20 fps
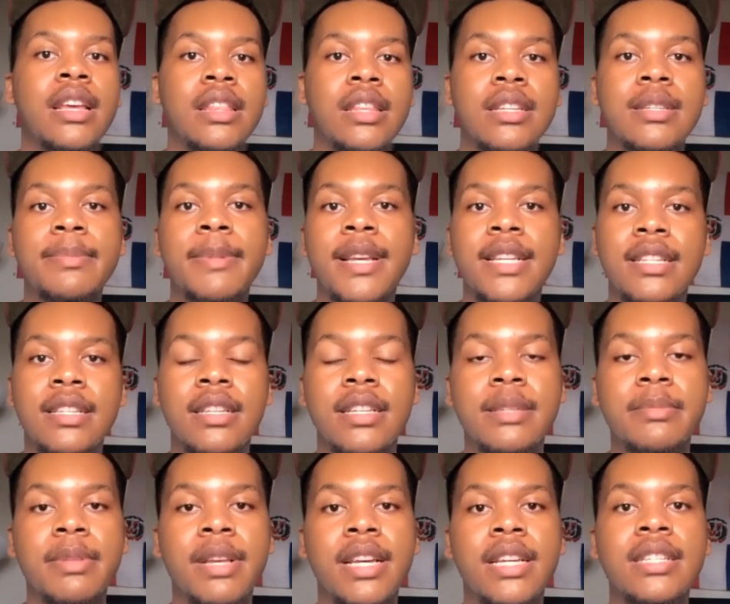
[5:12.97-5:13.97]
this place and
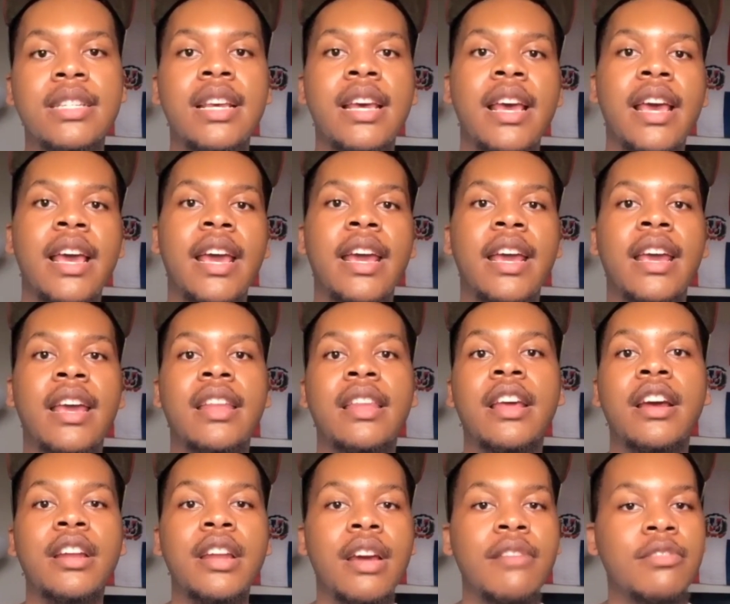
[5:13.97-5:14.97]
this place, and
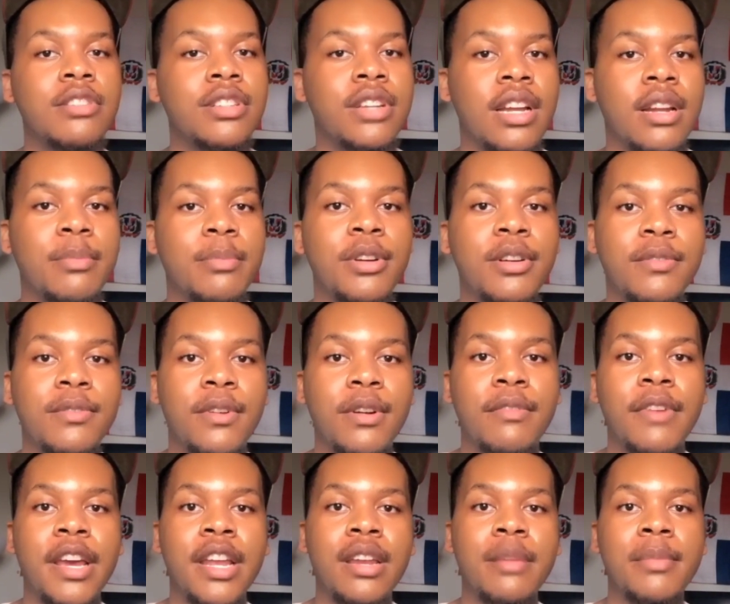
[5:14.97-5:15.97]
they're never trying to put
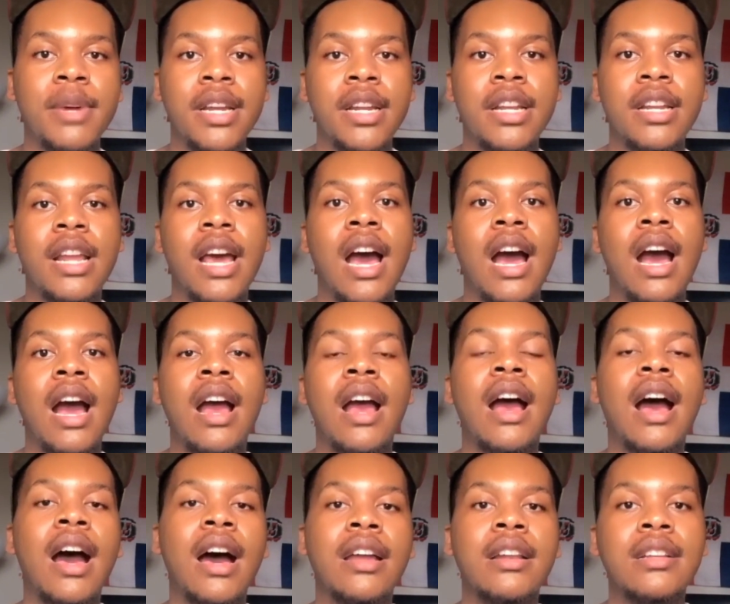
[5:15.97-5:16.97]
forth any money. Now
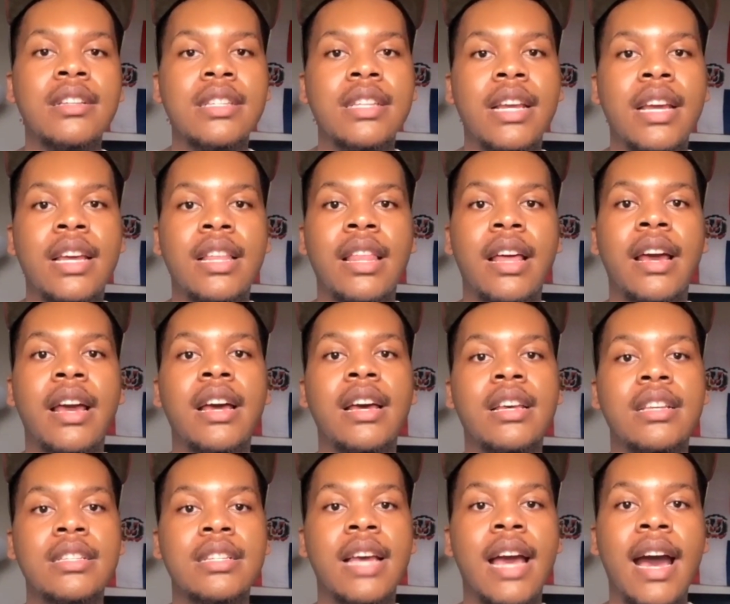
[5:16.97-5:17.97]
I understand like
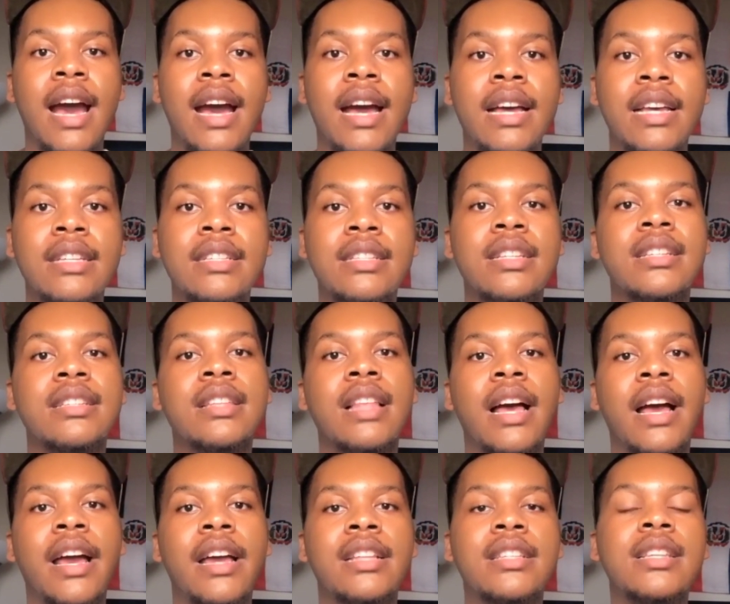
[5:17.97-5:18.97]
us guys, it's
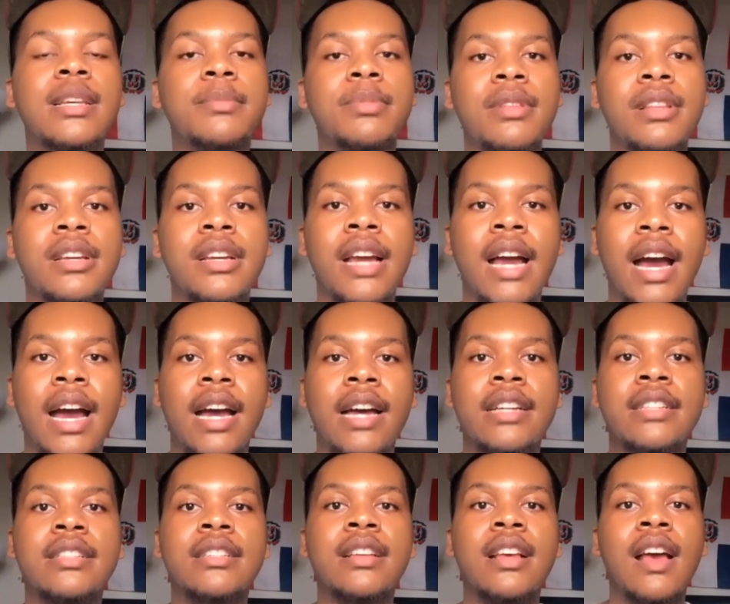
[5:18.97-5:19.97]
like typically
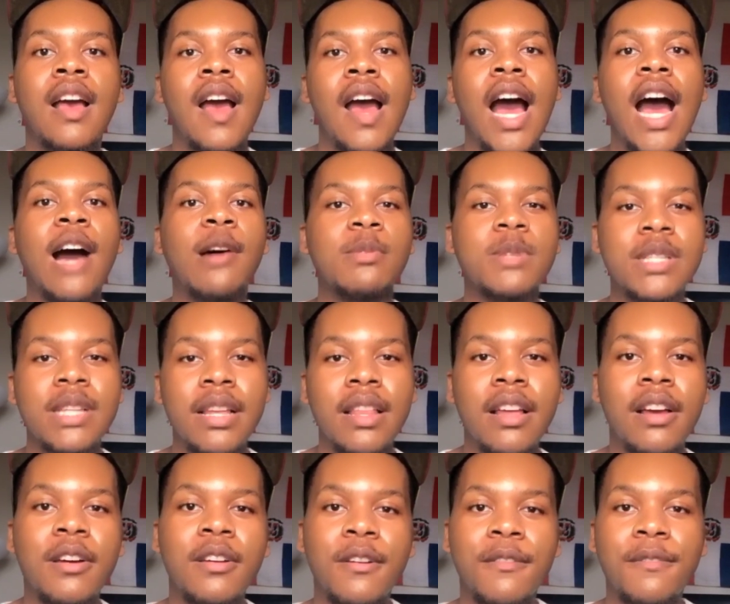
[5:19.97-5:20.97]
guys, I would say
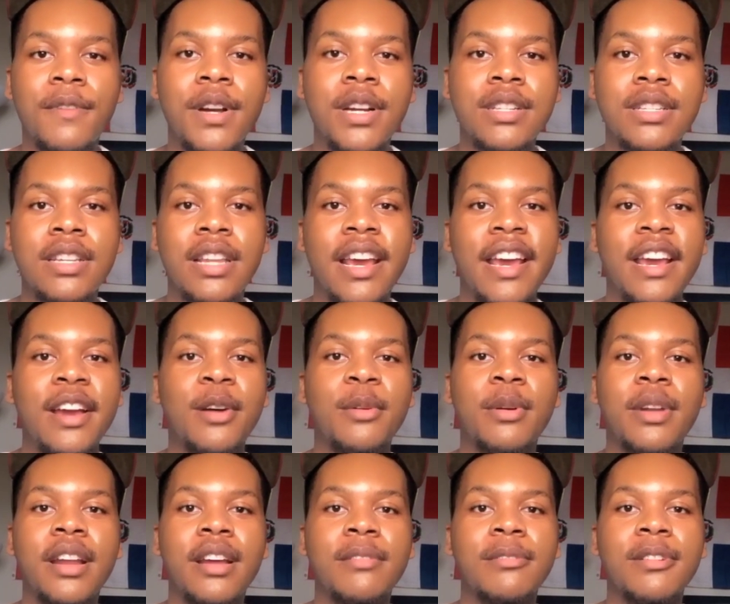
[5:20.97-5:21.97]
like on the first date or
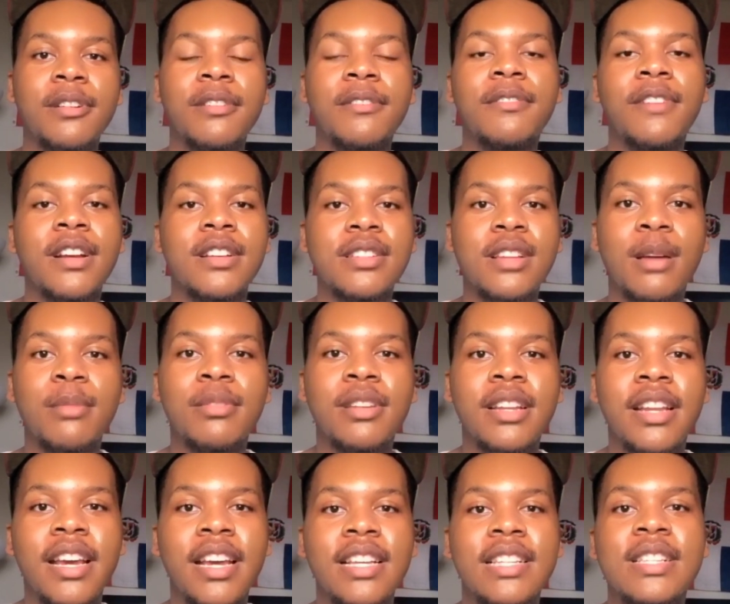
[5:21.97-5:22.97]
whatever, first couple
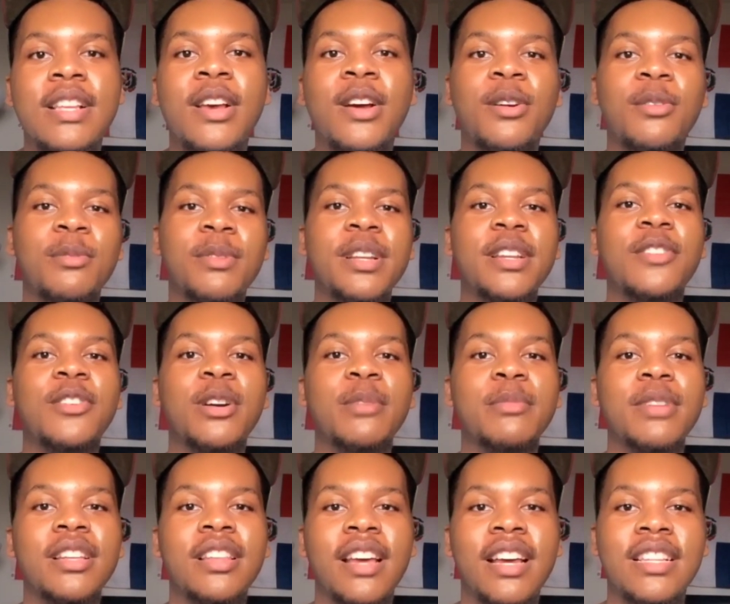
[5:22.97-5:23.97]
of dates, we
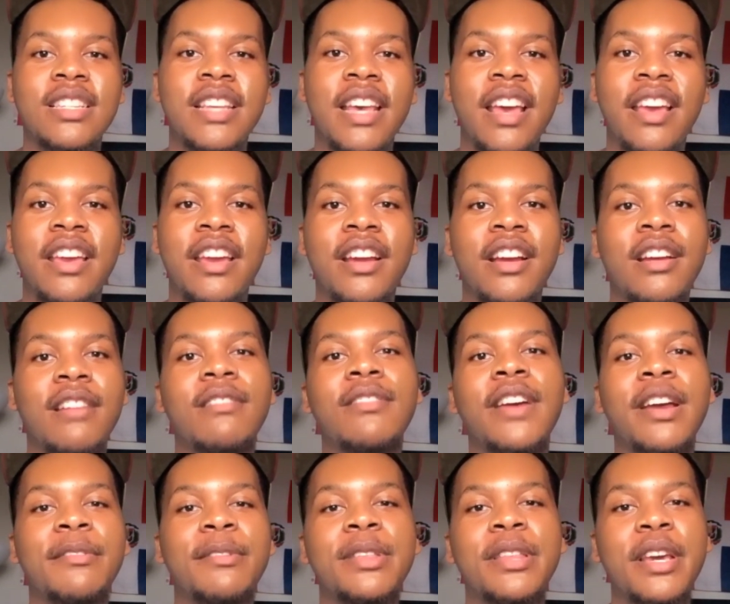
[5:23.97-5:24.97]
normally like take care of
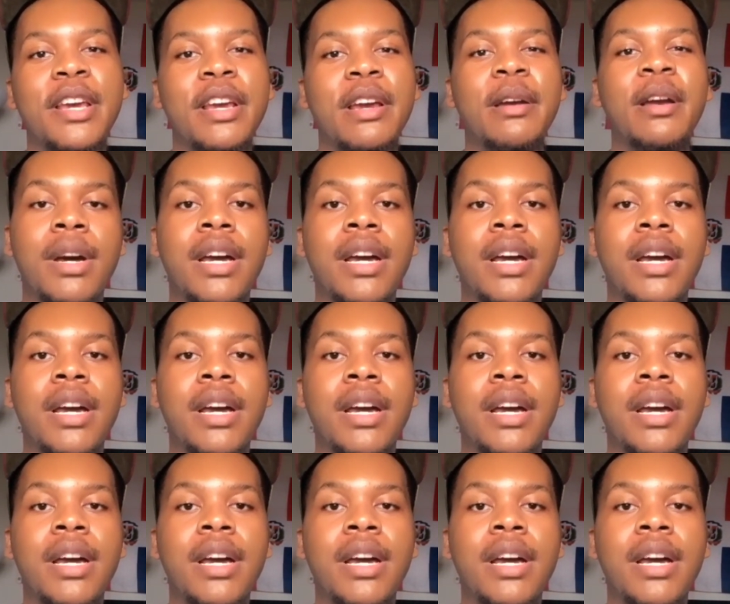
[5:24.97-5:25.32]
everything.